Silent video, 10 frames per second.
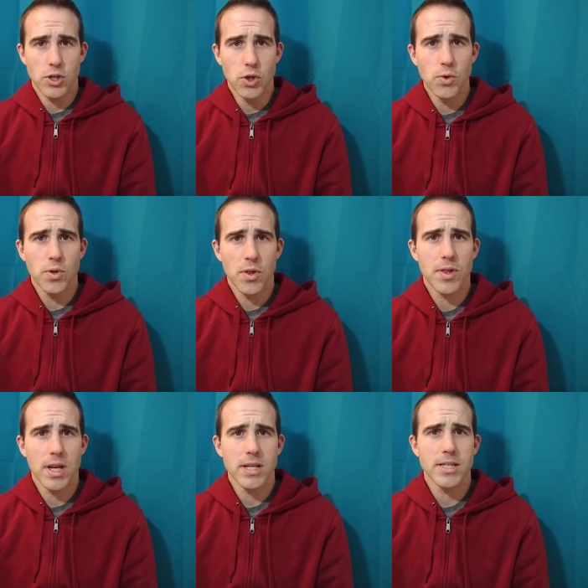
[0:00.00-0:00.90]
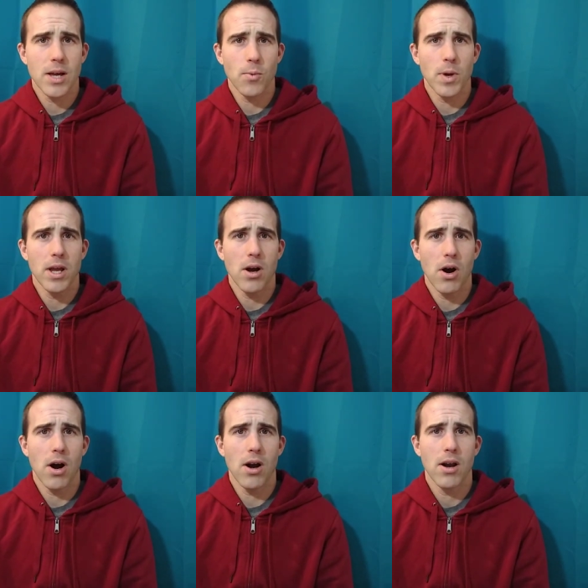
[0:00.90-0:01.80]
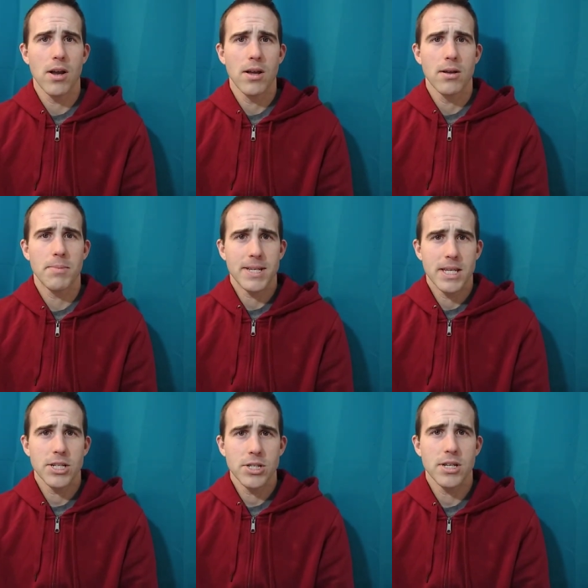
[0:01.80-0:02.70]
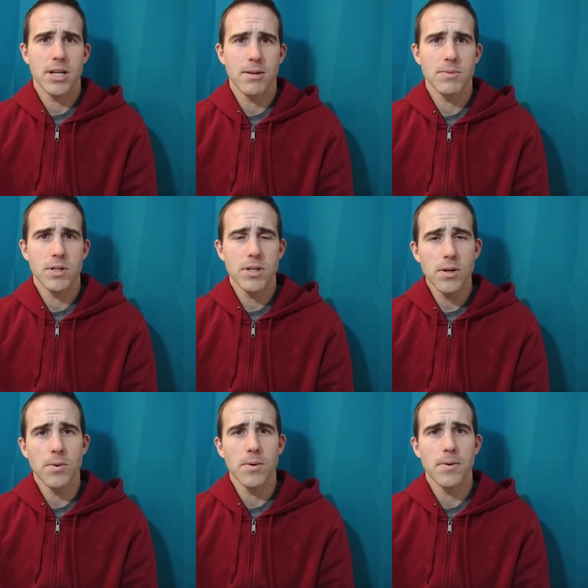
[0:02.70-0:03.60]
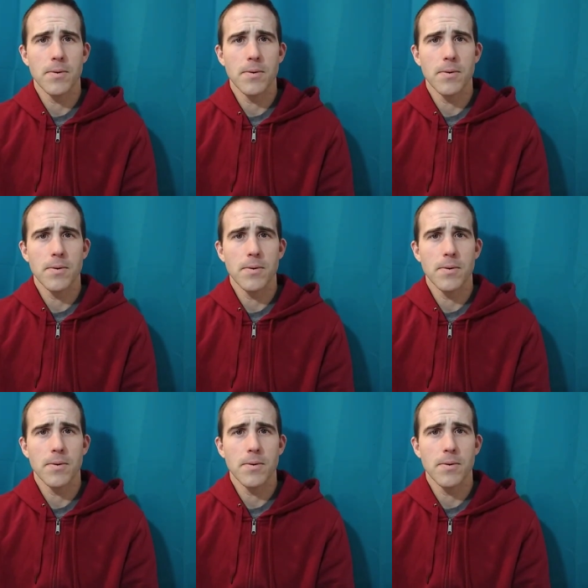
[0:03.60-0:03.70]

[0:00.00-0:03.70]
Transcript: do the things that we are petitioning Him to do?